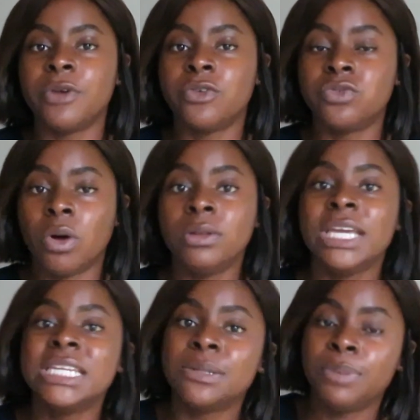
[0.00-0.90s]
roll
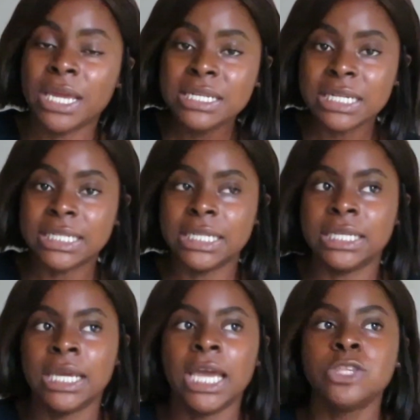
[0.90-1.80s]

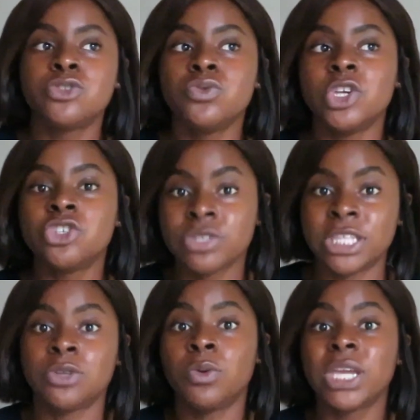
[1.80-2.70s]
independently to ensure that
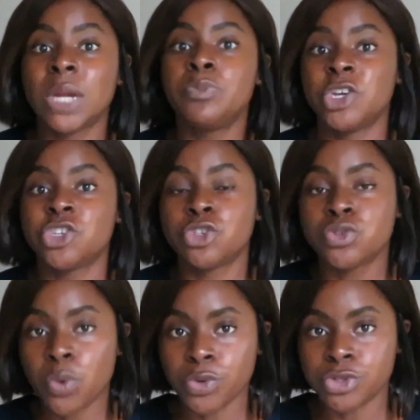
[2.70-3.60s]
they don't get pressure
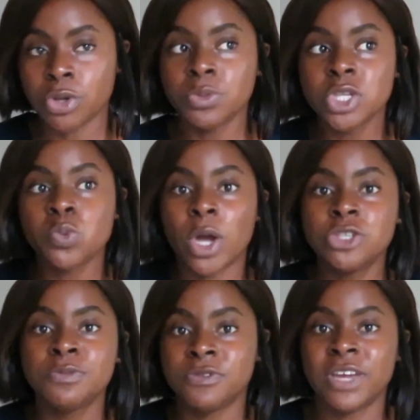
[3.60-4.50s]
sores, because we just want
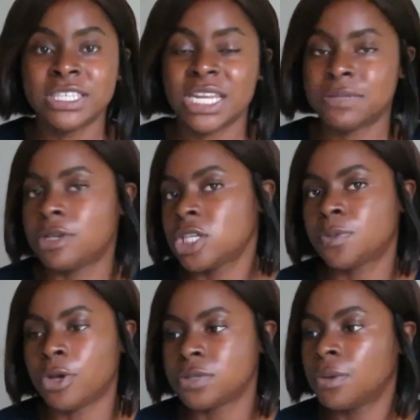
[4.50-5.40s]
to prevent it as much as
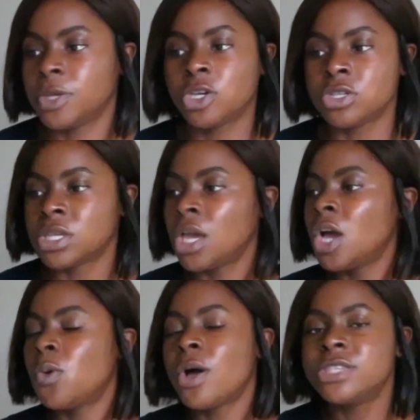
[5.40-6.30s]
possible. Because
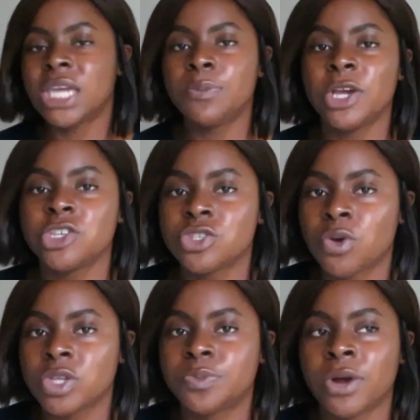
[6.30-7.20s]
once you get pressure
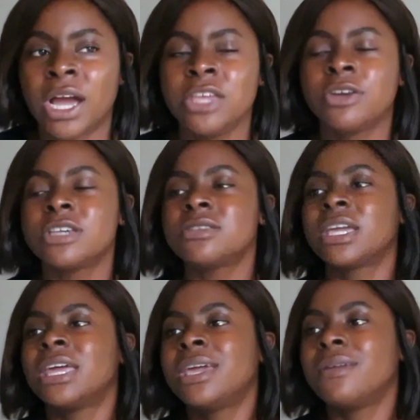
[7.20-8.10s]
sores, bruh, you're gonna
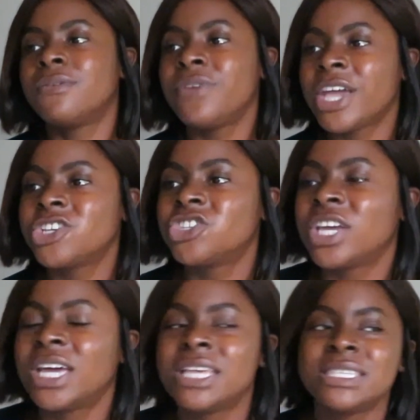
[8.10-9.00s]
start getting
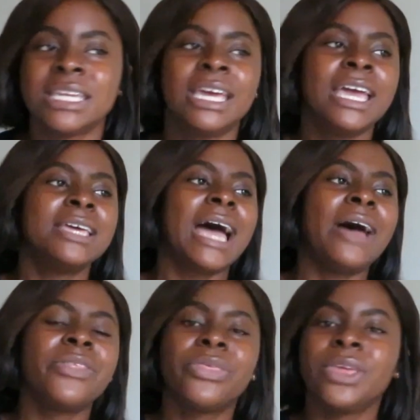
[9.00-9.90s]
infections and
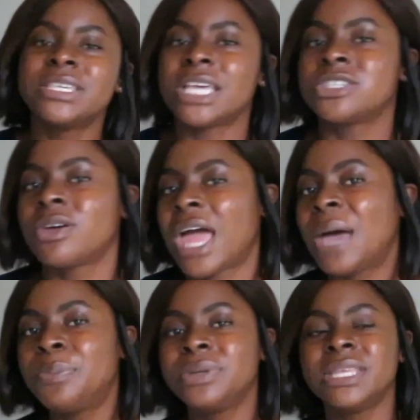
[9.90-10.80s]
other things that start
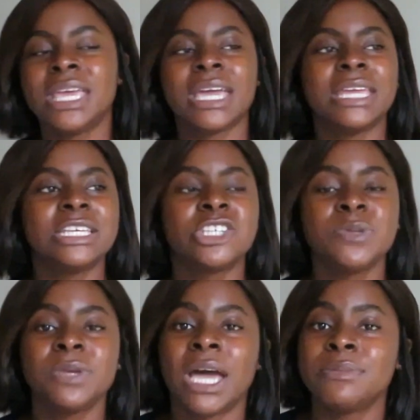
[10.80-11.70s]
happening, and it
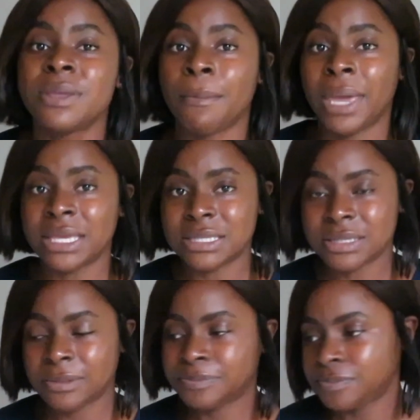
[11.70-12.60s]
just becomes a mess.